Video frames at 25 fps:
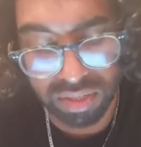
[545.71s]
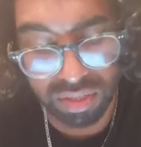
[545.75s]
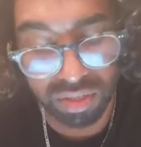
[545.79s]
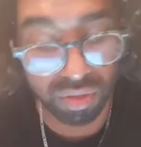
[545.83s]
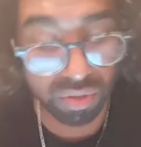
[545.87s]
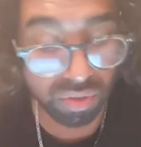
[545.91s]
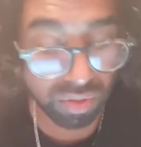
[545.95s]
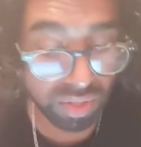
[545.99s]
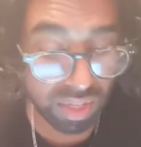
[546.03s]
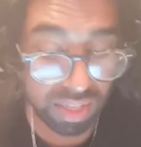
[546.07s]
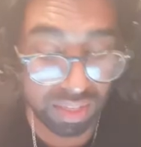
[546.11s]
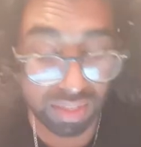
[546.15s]

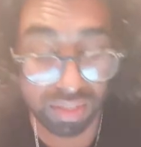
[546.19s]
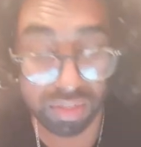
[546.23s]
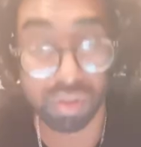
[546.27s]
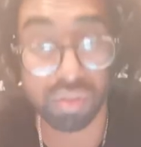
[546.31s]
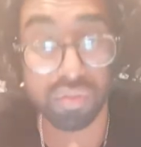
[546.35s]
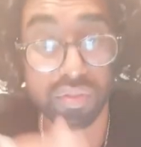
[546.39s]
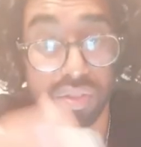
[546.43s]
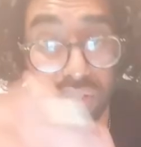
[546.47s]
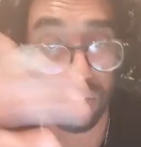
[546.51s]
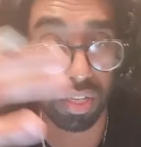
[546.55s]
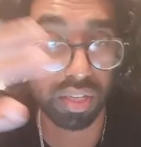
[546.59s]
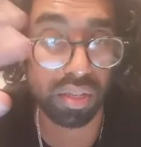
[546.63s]
So that's
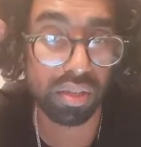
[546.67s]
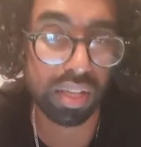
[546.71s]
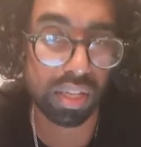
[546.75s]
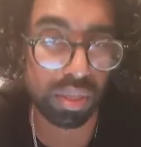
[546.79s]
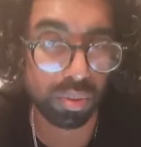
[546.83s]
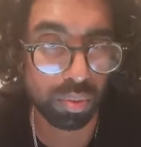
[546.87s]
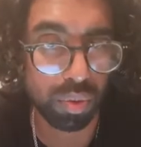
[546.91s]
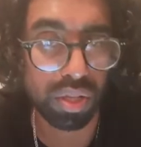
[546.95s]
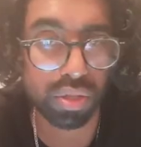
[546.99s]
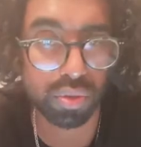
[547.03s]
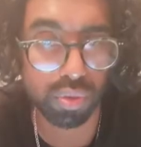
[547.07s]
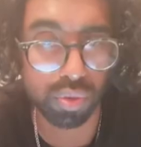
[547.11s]
obviously,
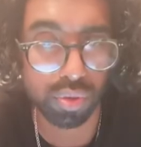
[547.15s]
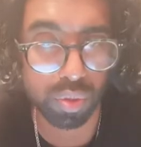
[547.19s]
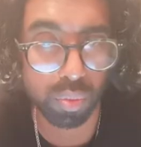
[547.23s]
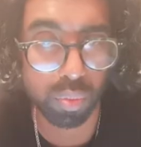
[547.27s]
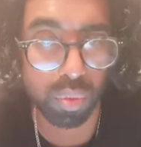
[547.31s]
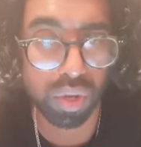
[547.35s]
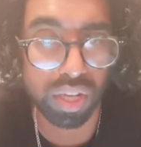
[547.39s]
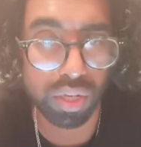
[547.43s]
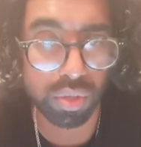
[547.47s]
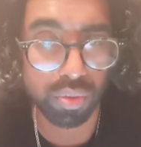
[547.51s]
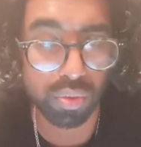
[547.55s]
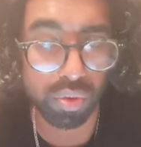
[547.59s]
that's why it's called
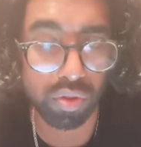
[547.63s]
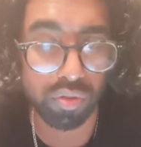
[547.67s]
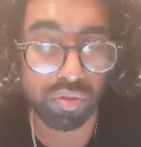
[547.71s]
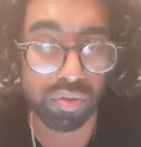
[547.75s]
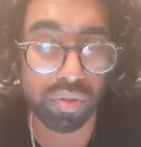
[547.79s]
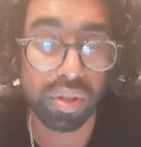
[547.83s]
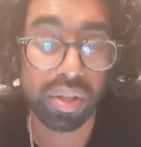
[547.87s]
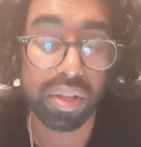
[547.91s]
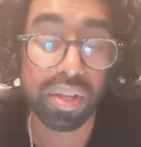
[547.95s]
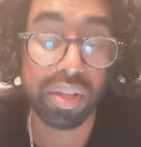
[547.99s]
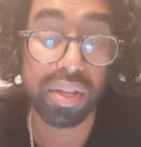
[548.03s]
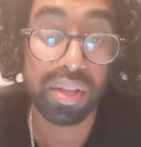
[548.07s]
a white
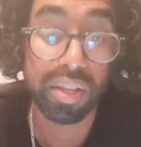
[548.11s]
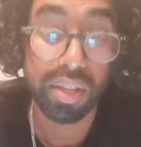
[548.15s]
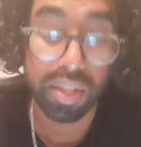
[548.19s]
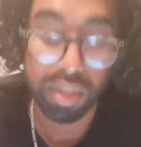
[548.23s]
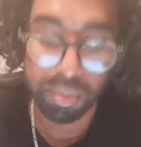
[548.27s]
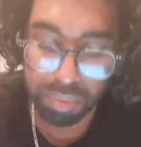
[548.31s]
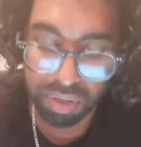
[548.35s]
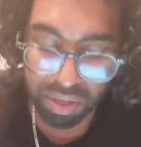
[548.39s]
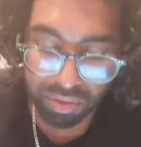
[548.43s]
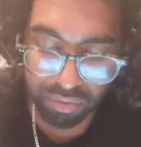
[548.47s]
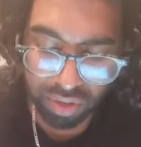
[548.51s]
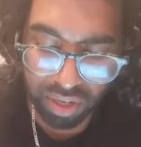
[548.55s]
dwarf.
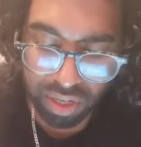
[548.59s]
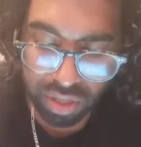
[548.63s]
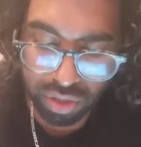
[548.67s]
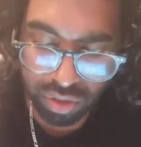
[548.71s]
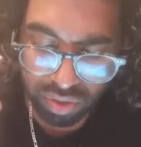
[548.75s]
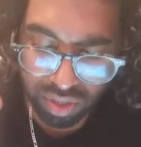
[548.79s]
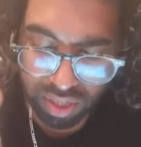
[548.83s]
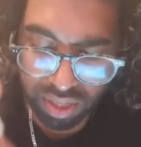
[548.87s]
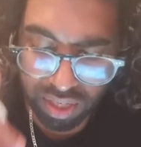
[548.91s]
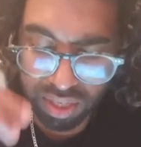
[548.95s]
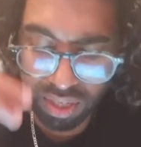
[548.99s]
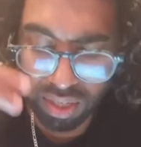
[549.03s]
But
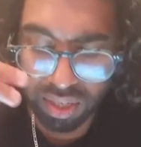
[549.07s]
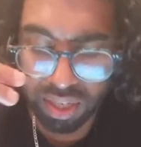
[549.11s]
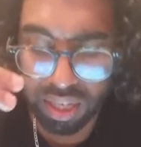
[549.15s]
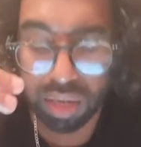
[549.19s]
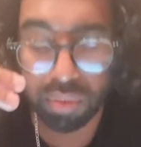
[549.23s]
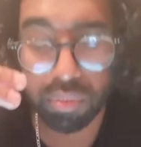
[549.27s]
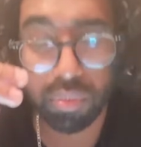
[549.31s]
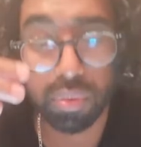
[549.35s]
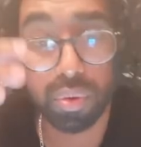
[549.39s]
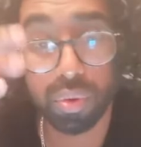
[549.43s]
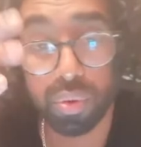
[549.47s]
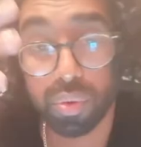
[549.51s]
eventually,
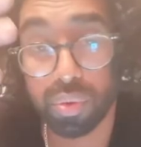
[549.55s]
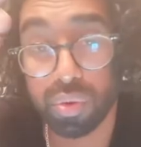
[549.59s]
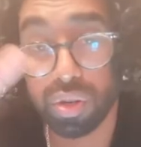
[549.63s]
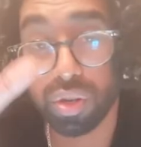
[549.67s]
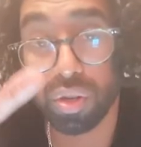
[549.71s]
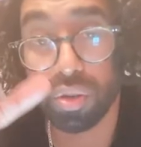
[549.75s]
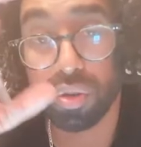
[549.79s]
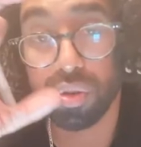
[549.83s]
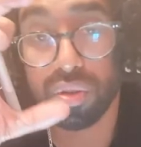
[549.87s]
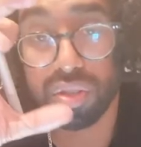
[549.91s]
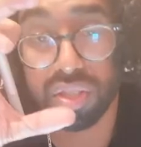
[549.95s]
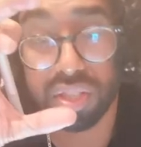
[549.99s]
it will
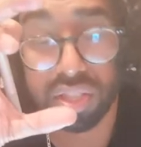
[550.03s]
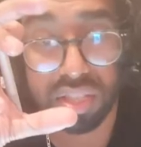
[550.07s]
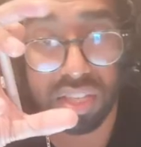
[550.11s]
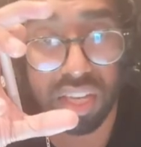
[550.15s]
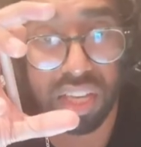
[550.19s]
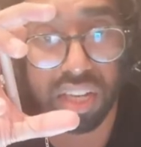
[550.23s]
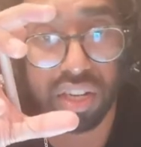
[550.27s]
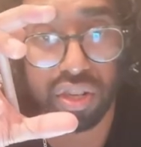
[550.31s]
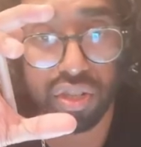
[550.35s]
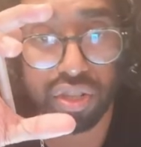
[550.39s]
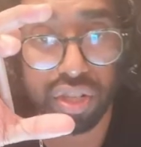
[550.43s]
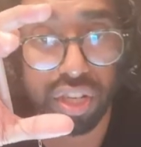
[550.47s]
lose
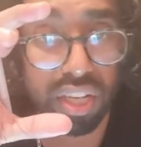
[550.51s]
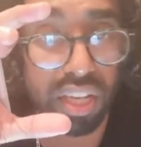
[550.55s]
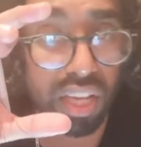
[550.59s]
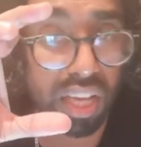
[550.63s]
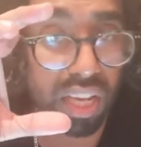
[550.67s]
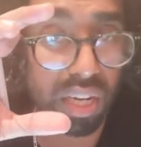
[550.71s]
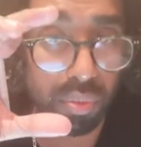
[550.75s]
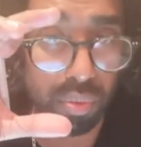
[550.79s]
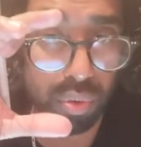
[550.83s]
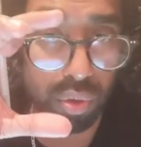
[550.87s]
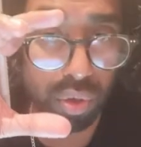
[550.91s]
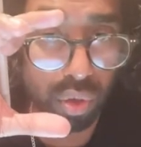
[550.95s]
its
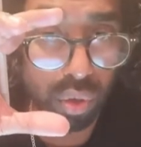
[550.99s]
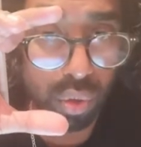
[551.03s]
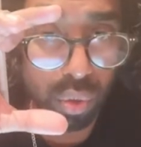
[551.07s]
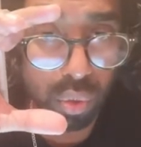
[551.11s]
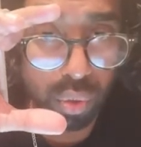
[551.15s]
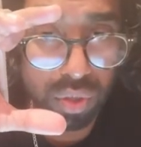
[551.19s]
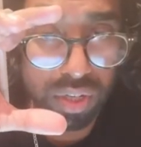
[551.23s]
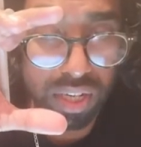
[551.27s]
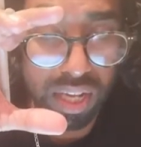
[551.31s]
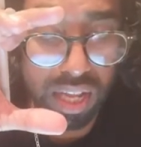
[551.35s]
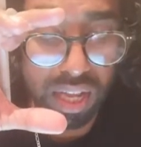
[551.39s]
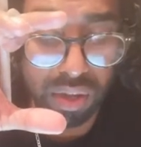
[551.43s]
energy and it will
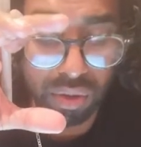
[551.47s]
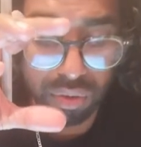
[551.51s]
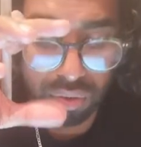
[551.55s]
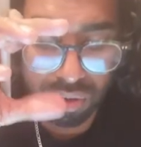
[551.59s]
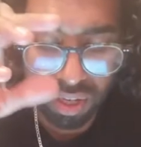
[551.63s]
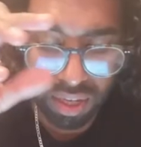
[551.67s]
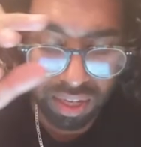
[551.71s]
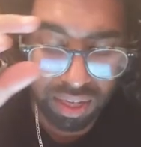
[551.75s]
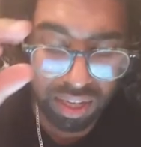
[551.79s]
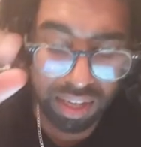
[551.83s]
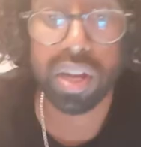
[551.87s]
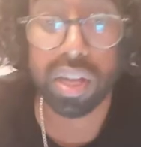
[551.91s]
cool
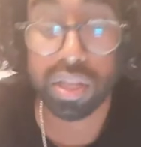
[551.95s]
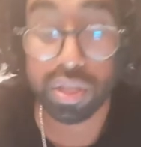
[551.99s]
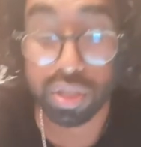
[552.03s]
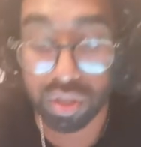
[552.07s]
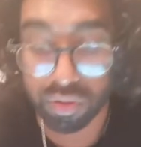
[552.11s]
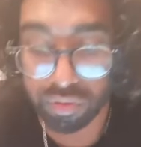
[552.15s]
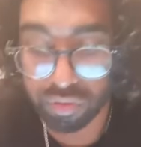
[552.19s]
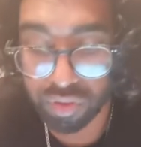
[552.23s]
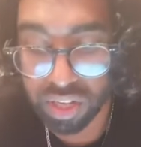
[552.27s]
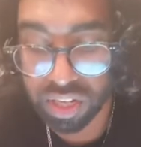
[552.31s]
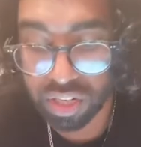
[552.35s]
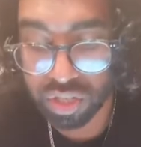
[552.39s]
down. Right,
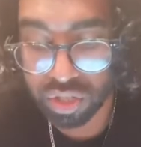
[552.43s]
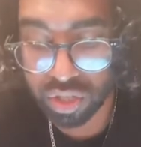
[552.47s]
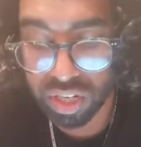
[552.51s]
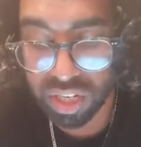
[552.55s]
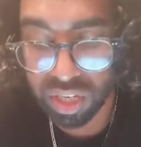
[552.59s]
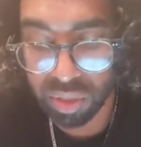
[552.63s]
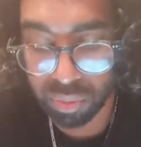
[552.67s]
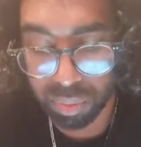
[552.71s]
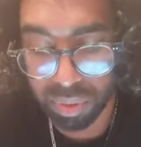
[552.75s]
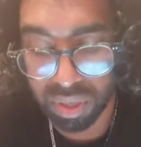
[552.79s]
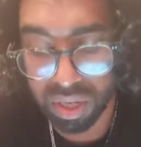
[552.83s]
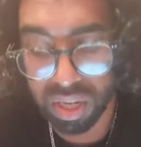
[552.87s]
so
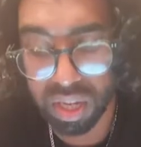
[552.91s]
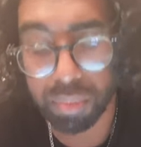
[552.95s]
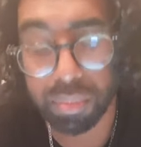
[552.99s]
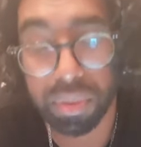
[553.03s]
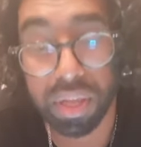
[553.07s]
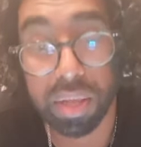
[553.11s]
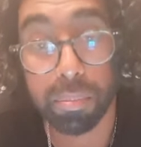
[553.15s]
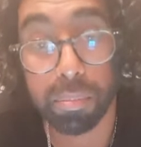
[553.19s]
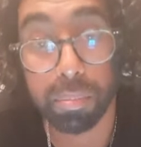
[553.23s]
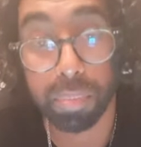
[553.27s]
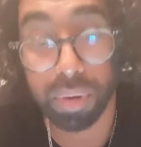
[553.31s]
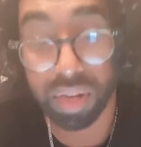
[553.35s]
eventually it will
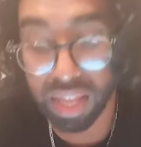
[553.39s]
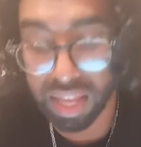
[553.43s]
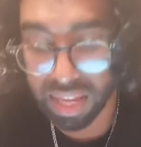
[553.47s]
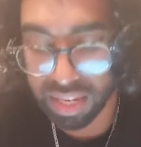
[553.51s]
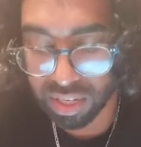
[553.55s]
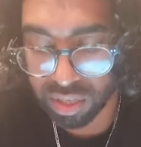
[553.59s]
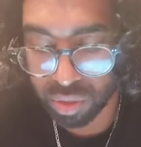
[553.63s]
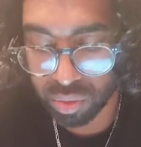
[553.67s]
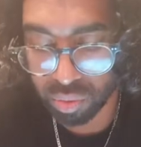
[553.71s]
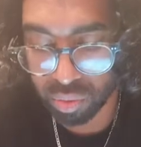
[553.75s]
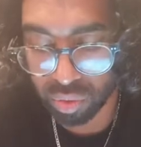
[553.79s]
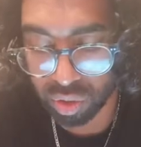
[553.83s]
become a
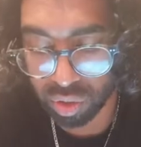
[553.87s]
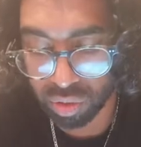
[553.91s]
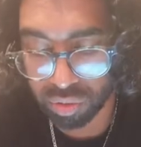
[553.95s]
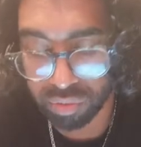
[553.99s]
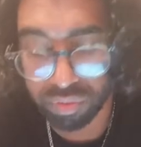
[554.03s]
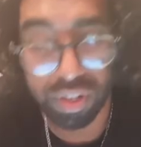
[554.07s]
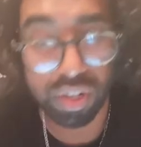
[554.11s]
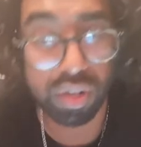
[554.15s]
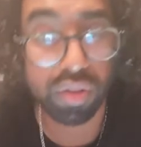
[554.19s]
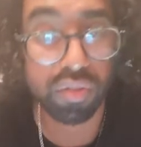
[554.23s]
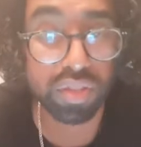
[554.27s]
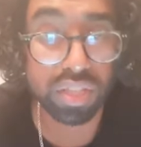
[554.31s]
black
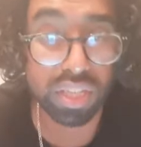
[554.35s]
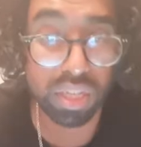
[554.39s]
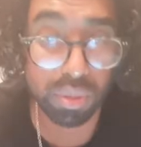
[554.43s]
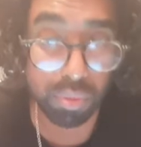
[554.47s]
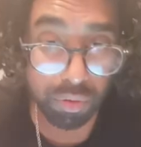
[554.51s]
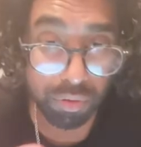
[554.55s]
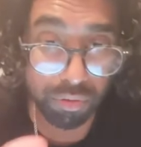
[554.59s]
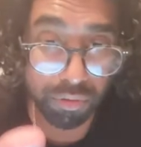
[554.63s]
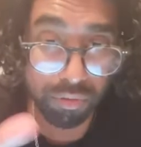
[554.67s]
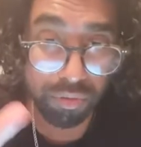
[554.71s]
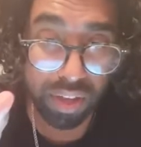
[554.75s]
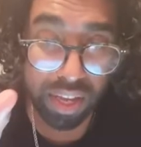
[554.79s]
dwarf. And obviously
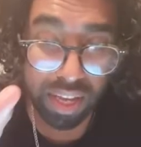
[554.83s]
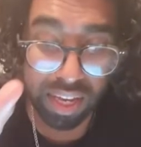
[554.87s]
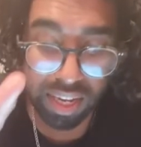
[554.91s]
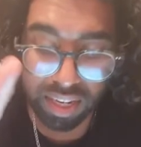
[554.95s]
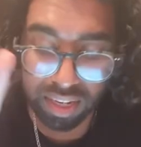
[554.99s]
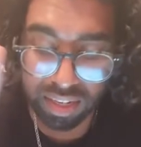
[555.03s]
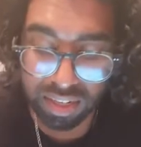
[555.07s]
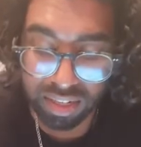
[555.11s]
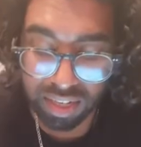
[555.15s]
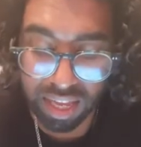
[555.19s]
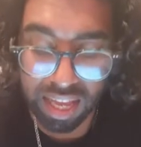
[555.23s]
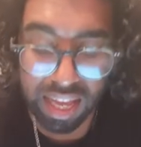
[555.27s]
it will
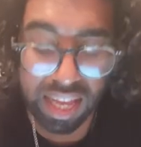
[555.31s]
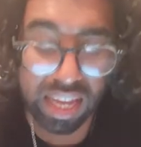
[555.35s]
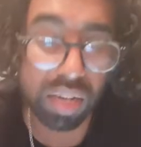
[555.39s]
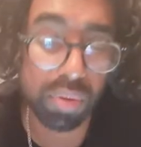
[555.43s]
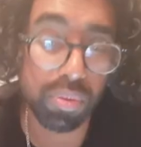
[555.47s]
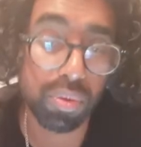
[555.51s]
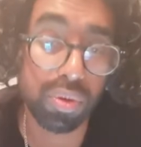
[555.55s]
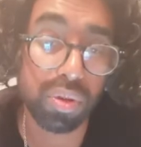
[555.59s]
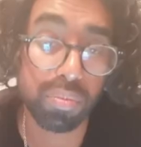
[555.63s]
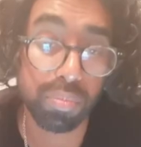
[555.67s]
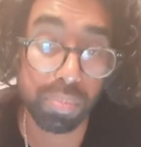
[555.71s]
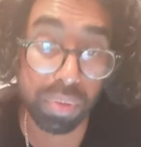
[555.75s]
fade
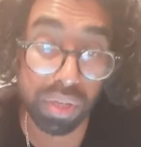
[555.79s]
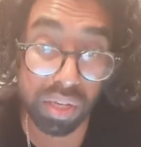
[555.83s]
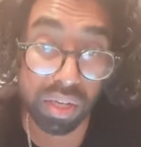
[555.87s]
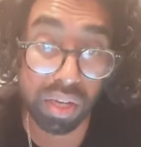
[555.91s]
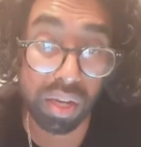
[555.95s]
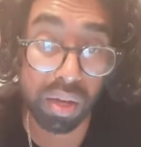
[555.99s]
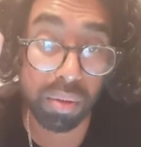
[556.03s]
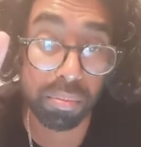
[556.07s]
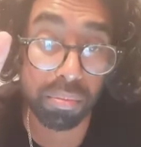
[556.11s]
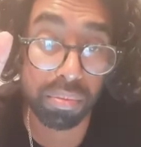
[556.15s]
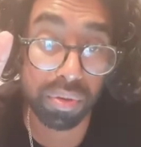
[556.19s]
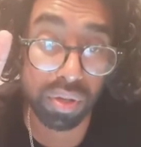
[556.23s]
and it will
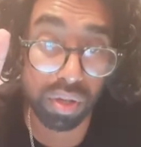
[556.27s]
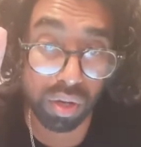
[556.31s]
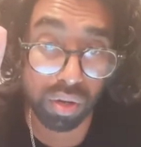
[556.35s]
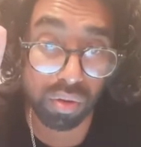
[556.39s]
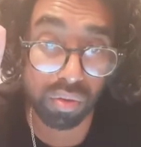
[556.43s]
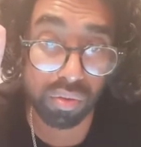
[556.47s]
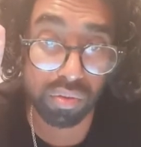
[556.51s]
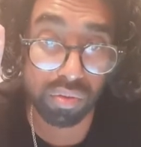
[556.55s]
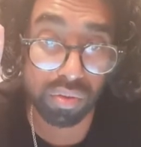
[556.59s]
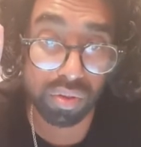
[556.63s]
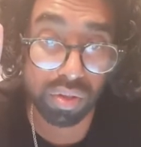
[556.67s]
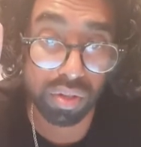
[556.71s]
become
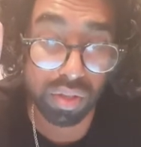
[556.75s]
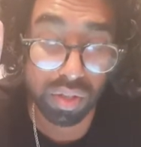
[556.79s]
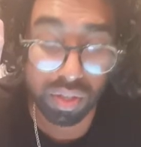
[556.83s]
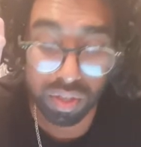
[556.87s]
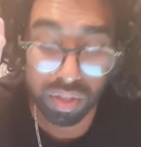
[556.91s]
cold.